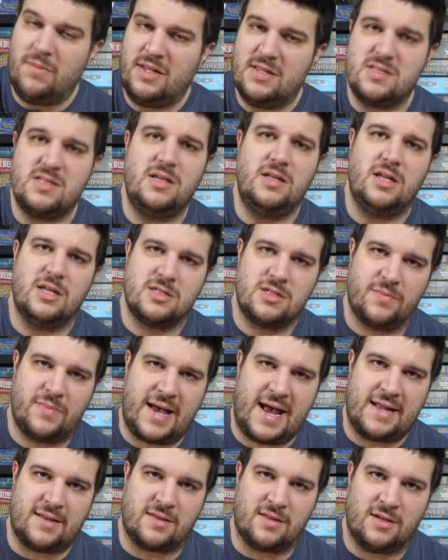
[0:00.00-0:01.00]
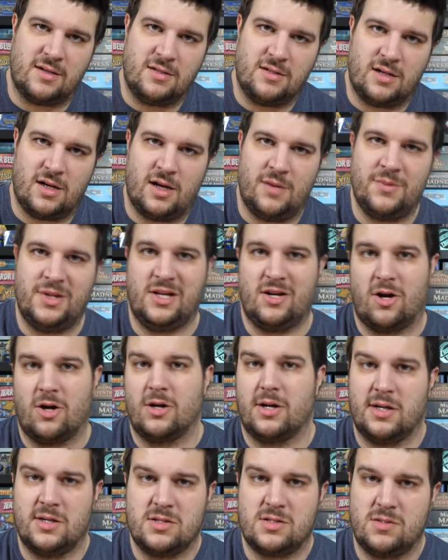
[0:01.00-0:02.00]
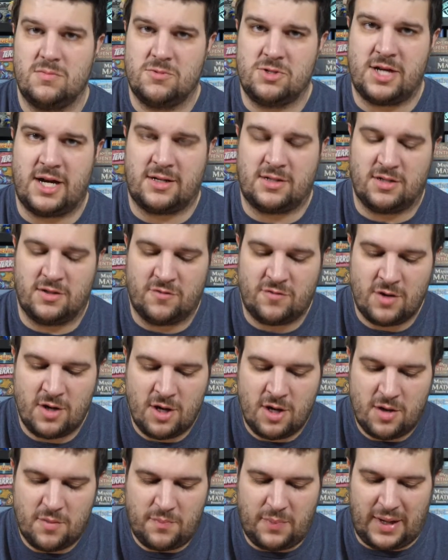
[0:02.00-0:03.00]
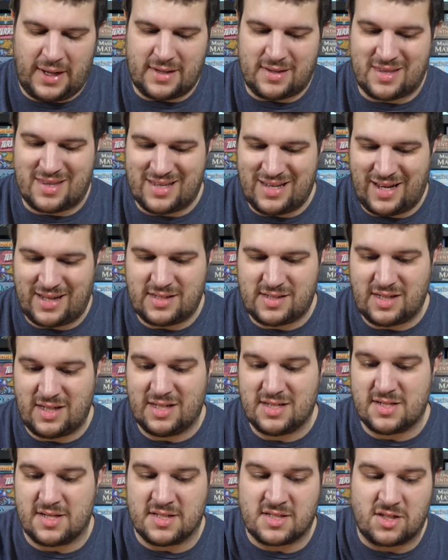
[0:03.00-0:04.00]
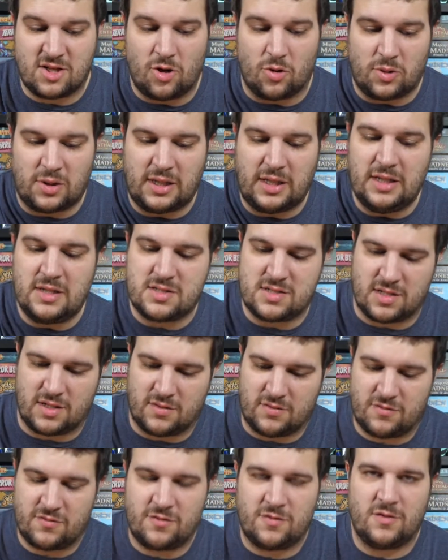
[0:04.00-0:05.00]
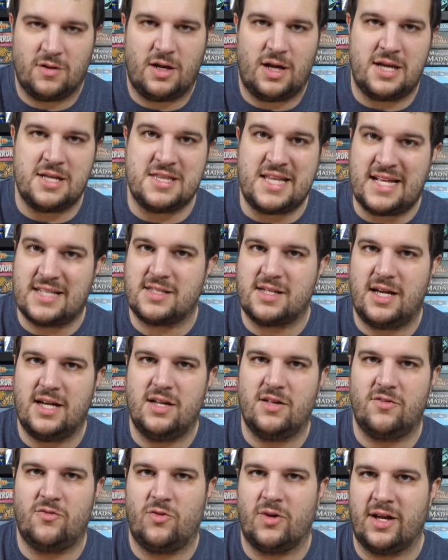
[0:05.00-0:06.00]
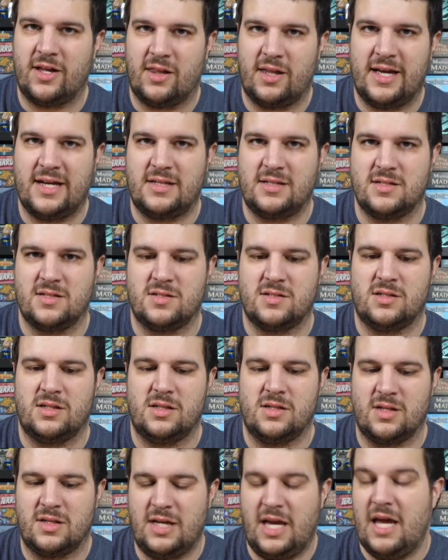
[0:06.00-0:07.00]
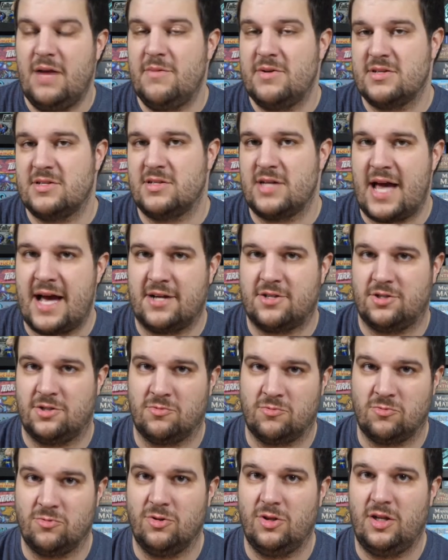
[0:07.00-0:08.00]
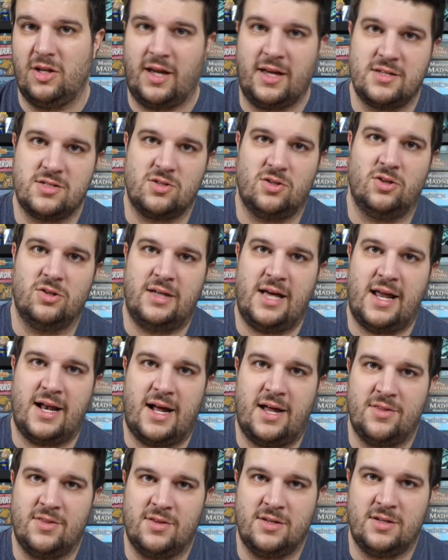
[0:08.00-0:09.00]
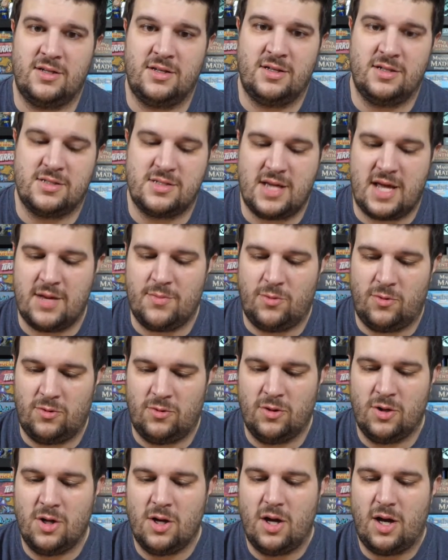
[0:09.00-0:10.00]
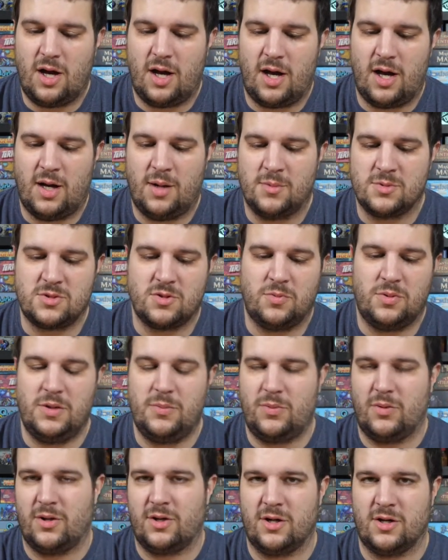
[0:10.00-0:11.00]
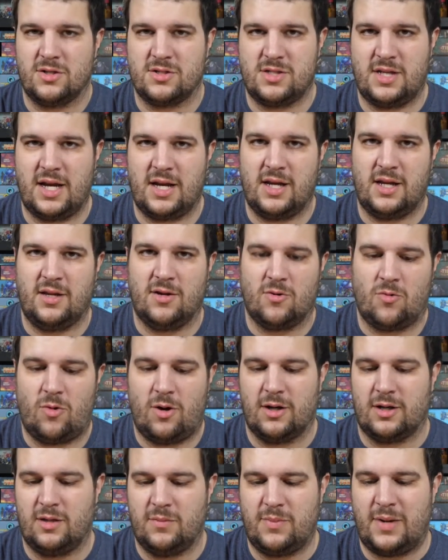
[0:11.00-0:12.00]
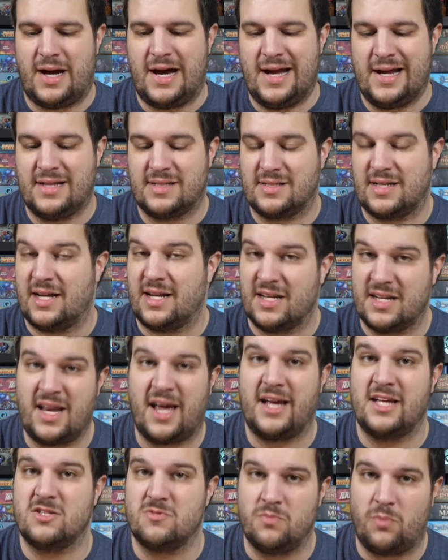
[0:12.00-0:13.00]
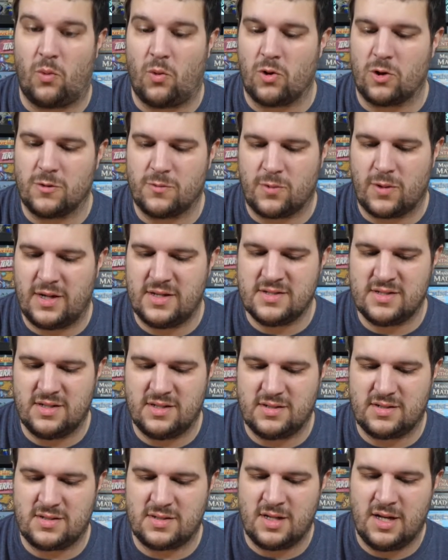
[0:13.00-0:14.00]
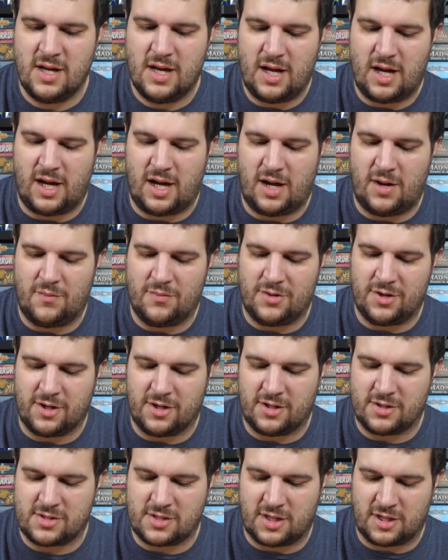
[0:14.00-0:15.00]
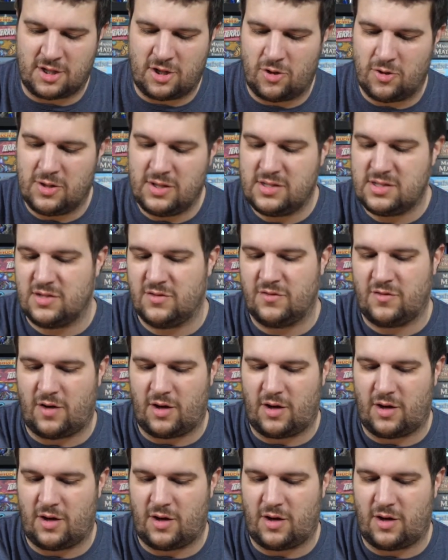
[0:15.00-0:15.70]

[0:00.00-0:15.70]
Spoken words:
be seen as a bad thing. I mean, art is subjective, but the nice thing is it's cohesive. And that's kind of what I like to see. The game is actually really nice to look at on the table. So people that are standing or walking by, it's got a nice board presence. There's a cohesive